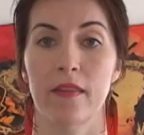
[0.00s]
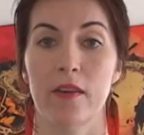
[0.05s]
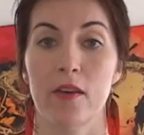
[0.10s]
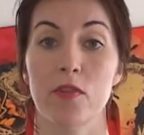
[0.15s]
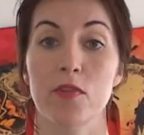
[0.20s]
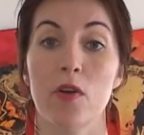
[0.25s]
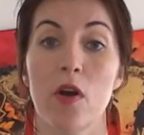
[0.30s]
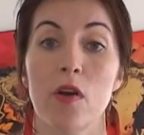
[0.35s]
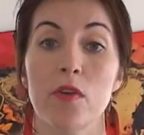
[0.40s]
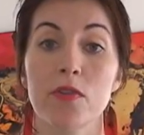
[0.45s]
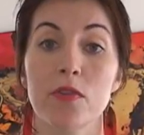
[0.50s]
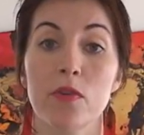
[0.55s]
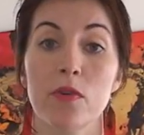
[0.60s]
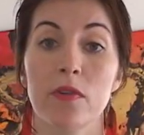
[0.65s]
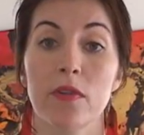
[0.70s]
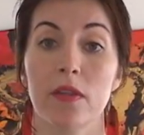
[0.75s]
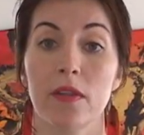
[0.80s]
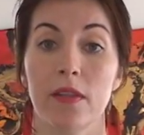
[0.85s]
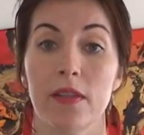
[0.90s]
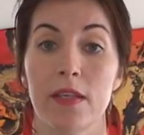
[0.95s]
There's also
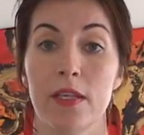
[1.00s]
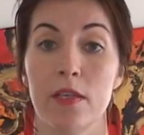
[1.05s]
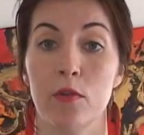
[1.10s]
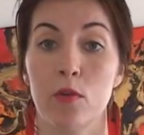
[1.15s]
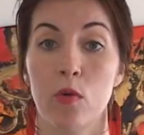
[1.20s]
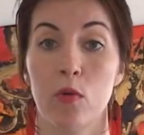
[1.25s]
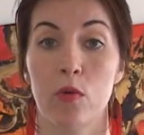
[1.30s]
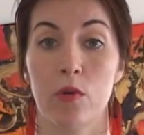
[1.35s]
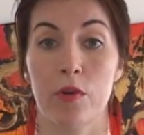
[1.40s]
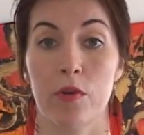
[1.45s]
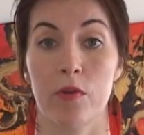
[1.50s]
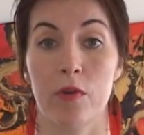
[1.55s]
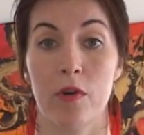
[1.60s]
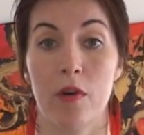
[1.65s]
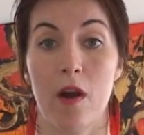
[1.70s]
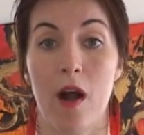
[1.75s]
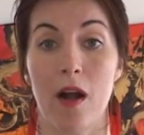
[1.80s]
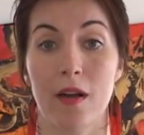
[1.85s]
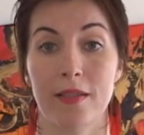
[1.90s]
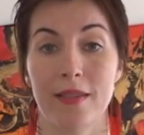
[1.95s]
the lead corridor
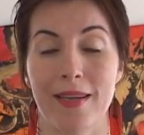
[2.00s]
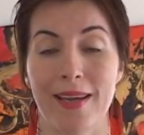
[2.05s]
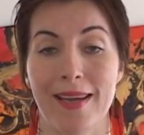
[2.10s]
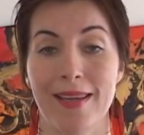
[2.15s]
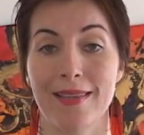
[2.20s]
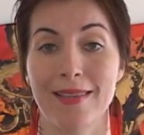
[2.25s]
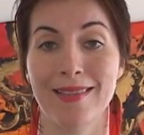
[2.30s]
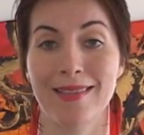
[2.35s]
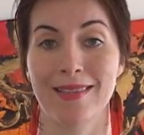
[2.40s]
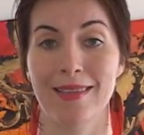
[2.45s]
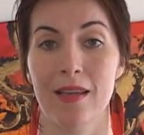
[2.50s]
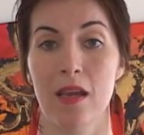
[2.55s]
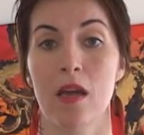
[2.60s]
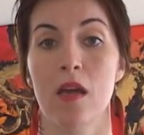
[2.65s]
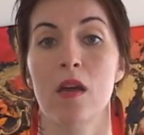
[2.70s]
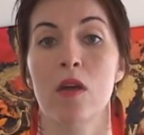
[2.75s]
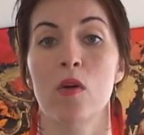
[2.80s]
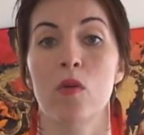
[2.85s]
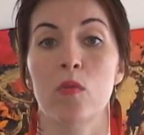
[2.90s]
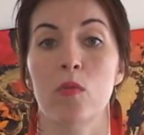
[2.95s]
octates,
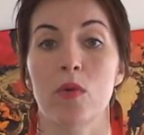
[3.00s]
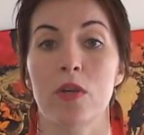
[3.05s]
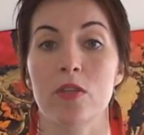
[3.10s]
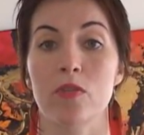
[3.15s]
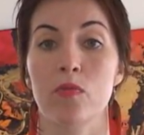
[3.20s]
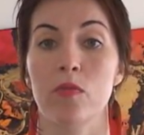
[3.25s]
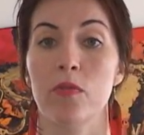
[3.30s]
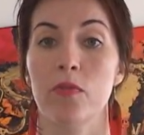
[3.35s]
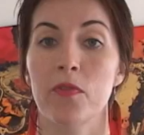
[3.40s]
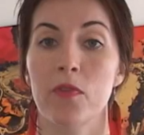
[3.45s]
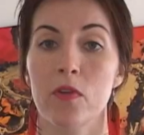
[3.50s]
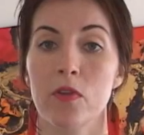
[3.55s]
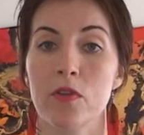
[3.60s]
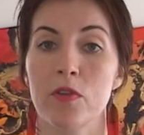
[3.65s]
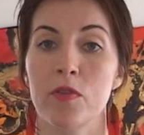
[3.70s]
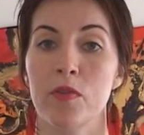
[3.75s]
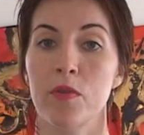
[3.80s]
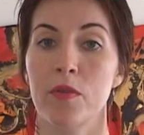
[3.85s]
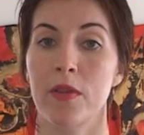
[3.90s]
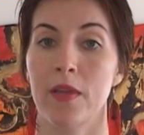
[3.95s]
which refer
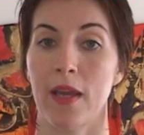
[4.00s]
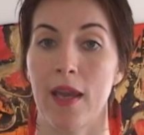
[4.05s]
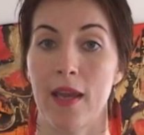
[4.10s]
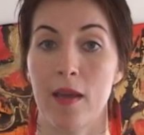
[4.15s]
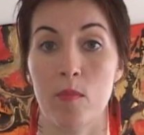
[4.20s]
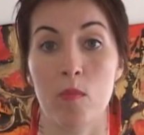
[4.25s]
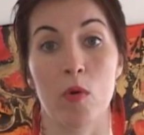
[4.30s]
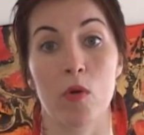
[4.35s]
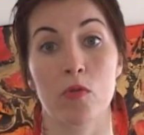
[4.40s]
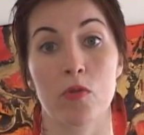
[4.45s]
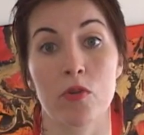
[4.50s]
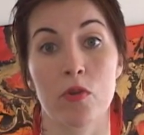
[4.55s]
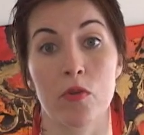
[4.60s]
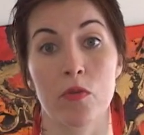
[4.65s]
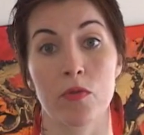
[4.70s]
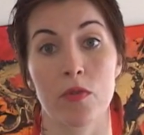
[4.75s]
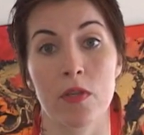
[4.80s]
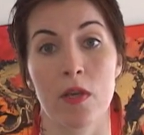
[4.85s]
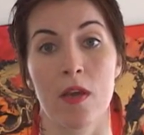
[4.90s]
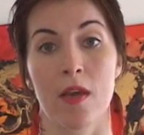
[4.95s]
to the 8
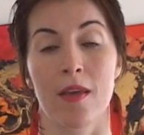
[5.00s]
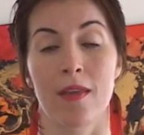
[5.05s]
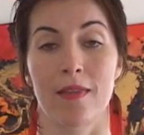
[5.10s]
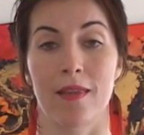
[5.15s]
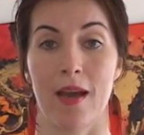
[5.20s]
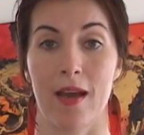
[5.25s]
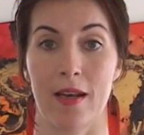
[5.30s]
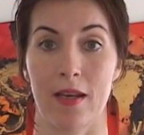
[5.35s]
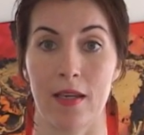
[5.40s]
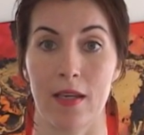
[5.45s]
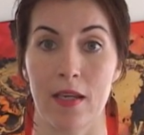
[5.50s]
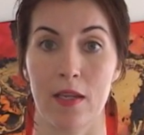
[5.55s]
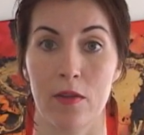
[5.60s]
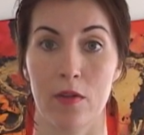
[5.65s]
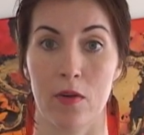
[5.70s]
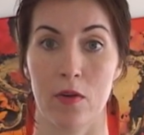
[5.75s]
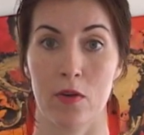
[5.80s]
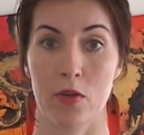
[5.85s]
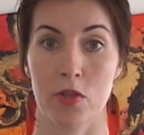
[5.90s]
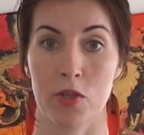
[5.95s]
mojos that
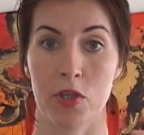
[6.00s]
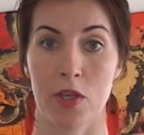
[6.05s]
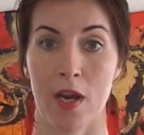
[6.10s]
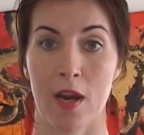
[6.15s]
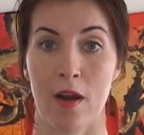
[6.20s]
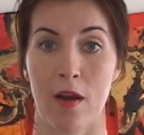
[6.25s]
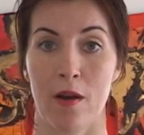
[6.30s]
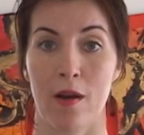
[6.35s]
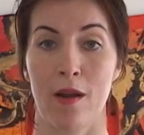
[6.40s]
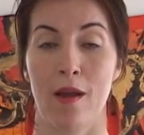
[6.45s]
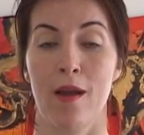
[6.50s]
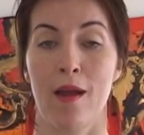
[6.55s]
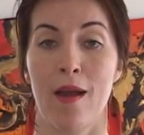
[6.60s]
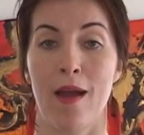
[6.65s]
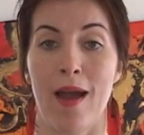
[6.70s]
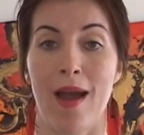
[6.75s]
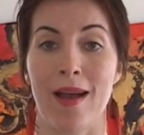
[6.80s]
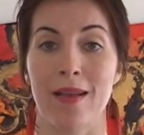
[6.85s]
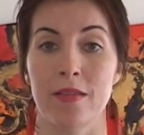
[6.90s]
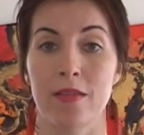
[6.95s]
either share
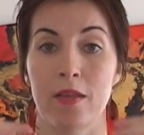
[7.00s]
as